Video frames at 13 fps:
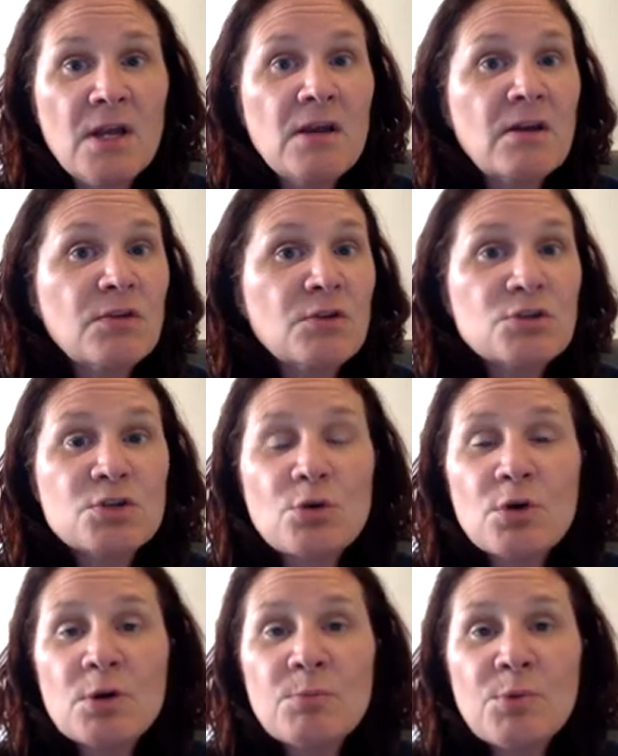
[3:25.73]
if they're
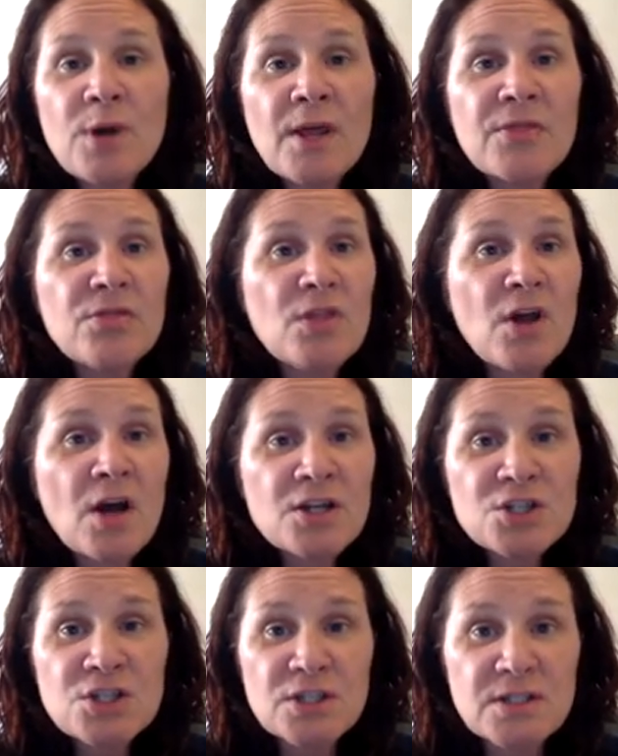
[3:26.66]
short of breath,
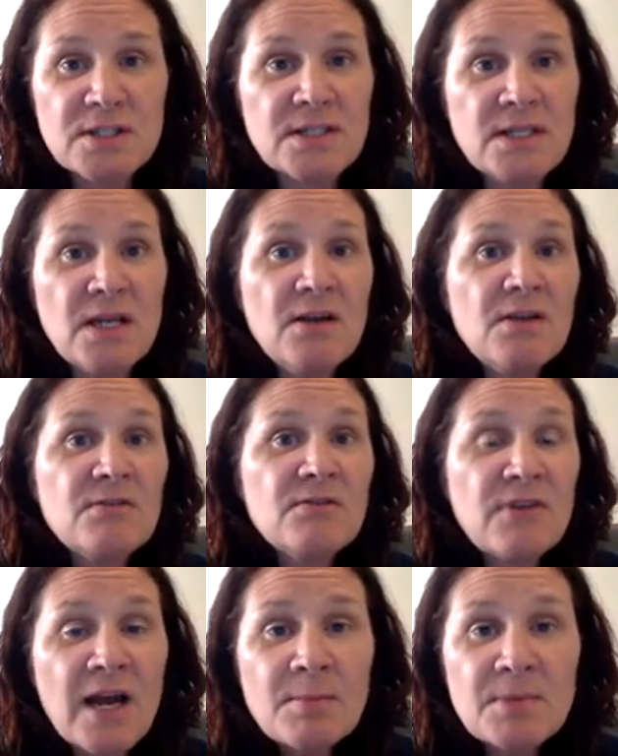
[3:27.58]
nauseous,
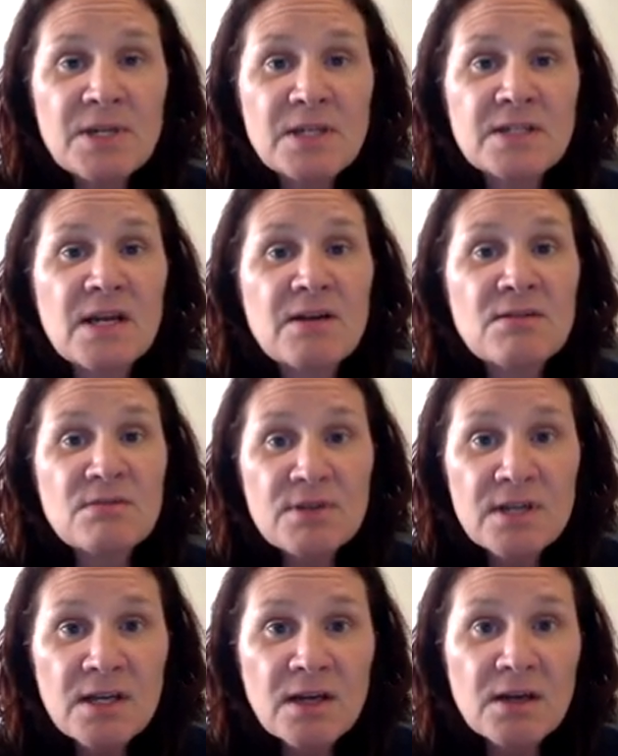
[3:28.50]
vomiting,
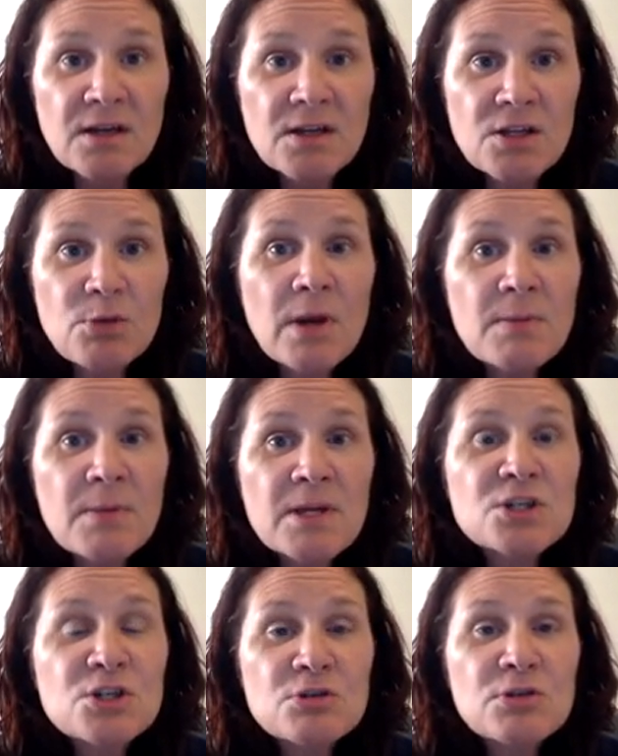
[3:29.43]
diarrhea, you want to
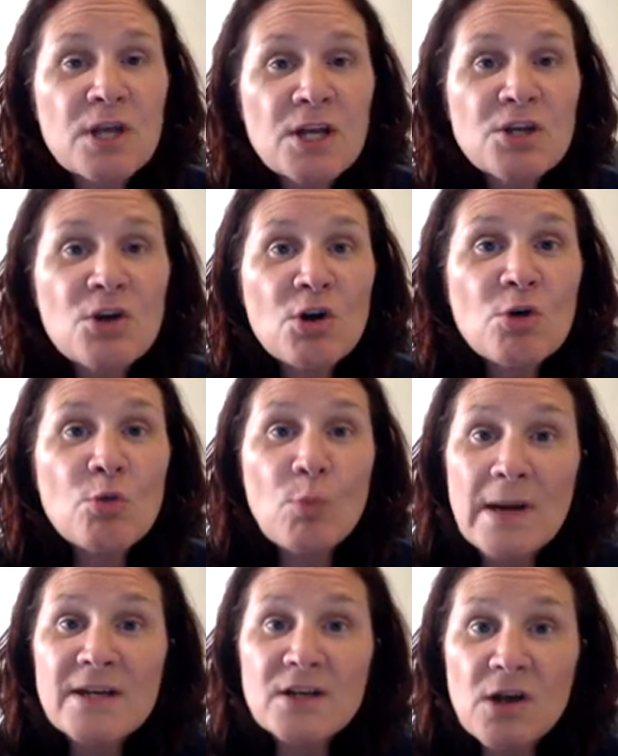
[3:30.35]
make sure they know
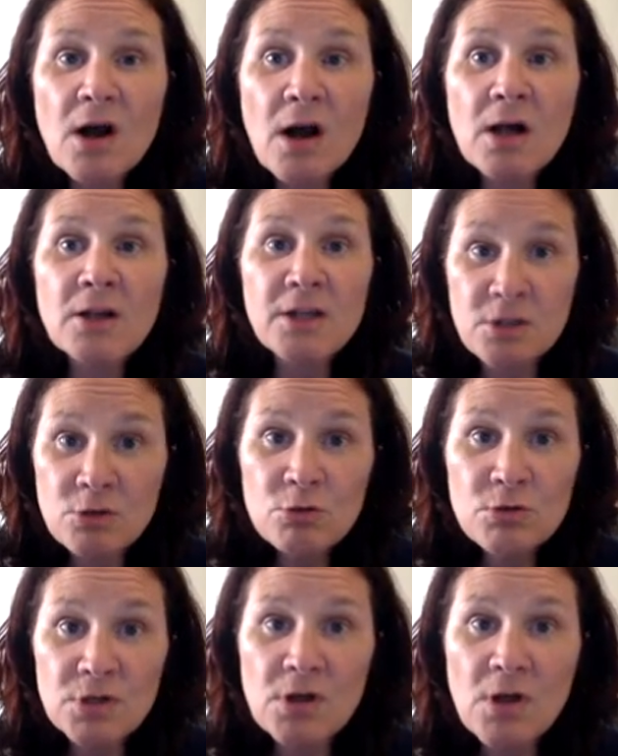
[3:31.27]
when to call and
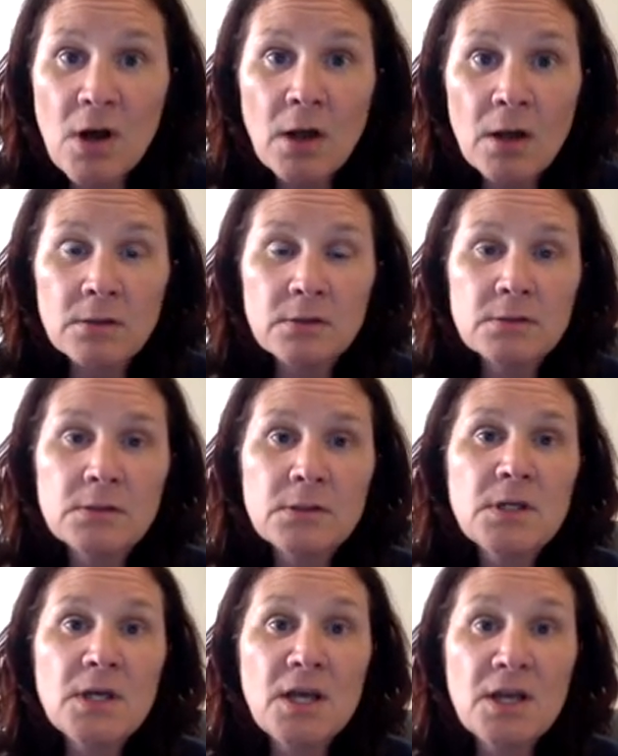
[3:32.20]
who to call
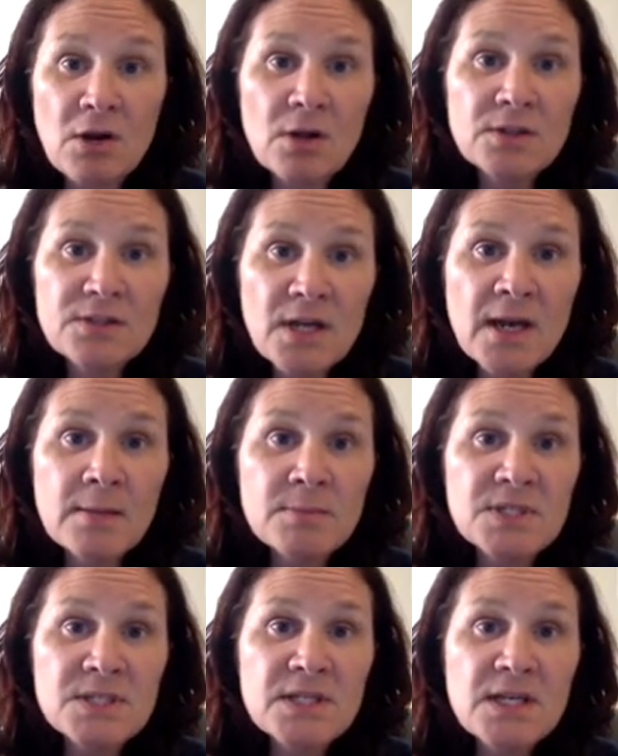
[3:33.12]
at all
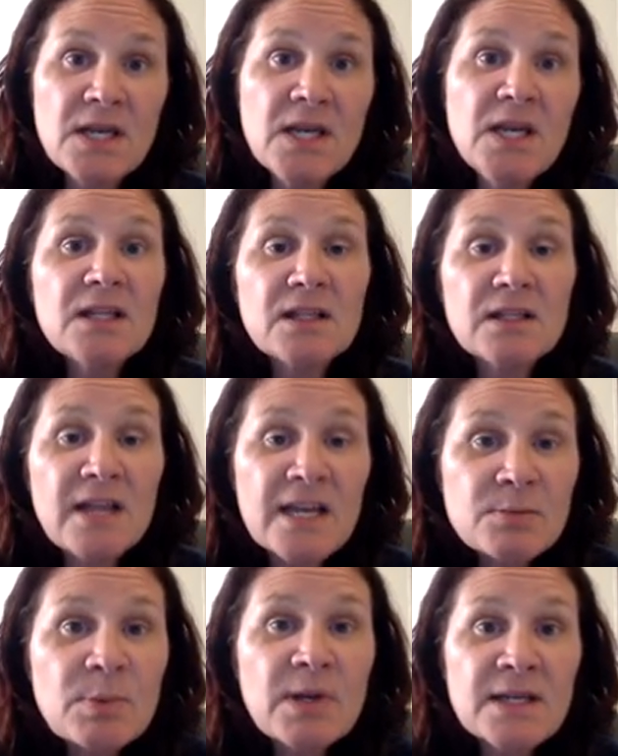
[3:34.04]
times. And the
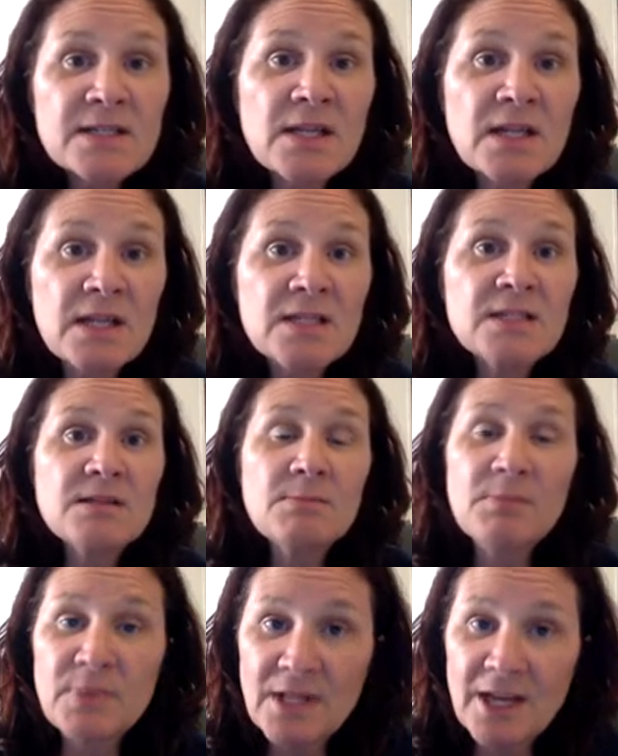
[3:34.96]
last but not least,
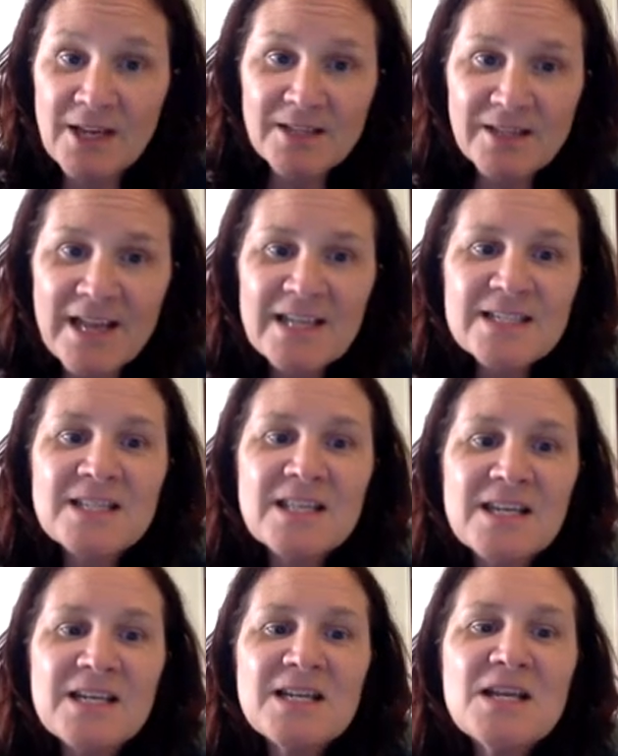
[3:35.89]
last
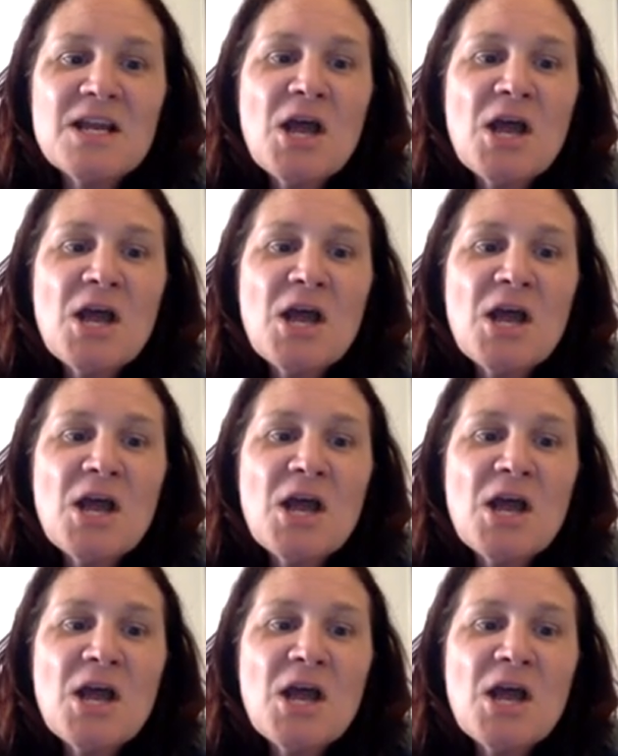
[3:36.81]
thing,